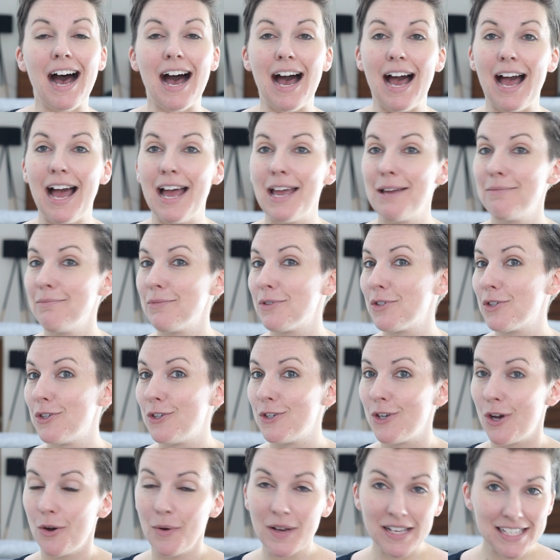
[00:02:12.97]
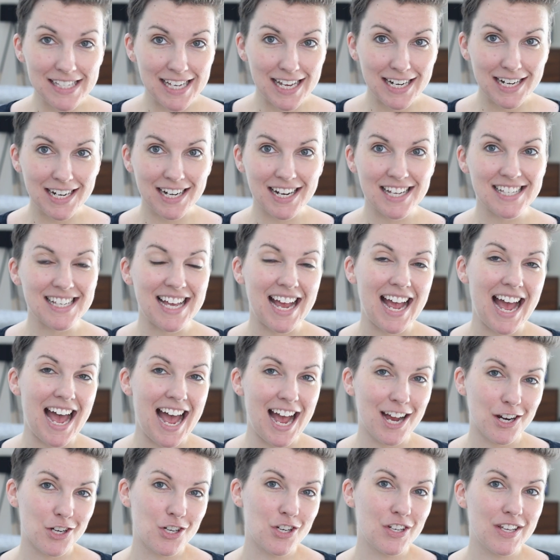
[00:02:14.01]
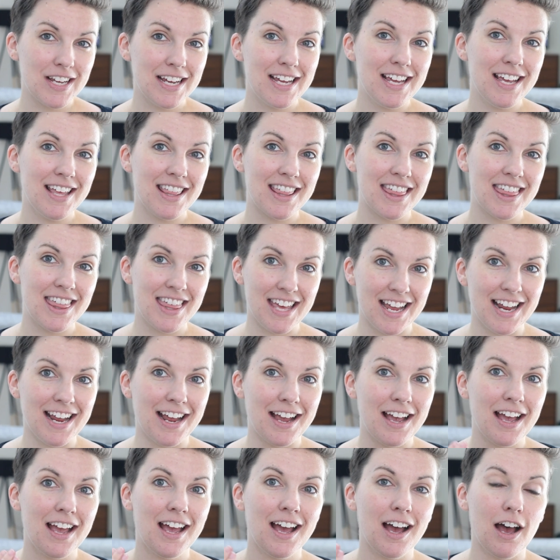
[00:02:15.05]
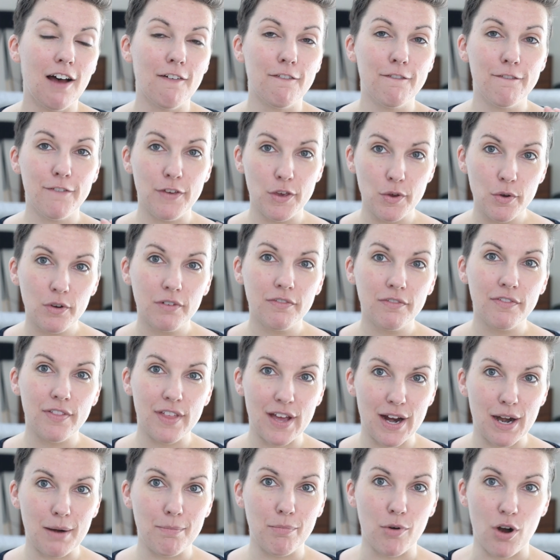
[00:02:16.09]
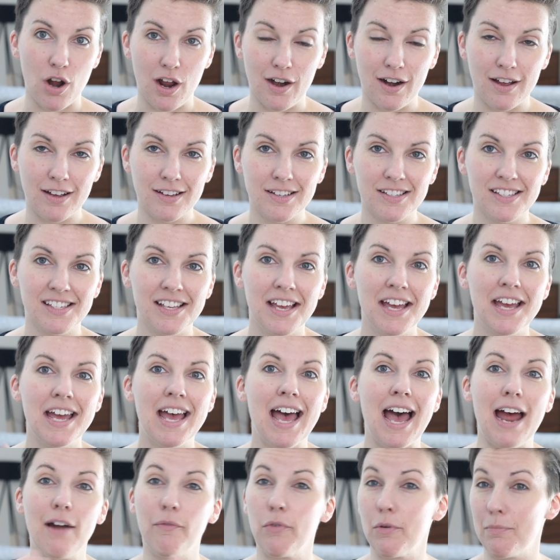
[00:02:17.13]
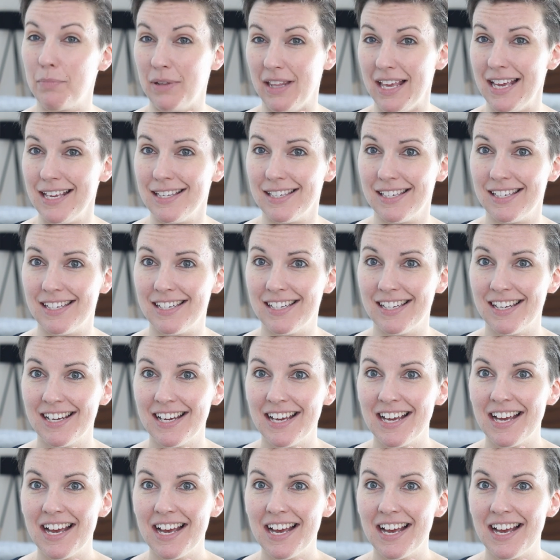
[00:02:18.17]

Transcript: I'm so excited because I actually think a few of their products have replaced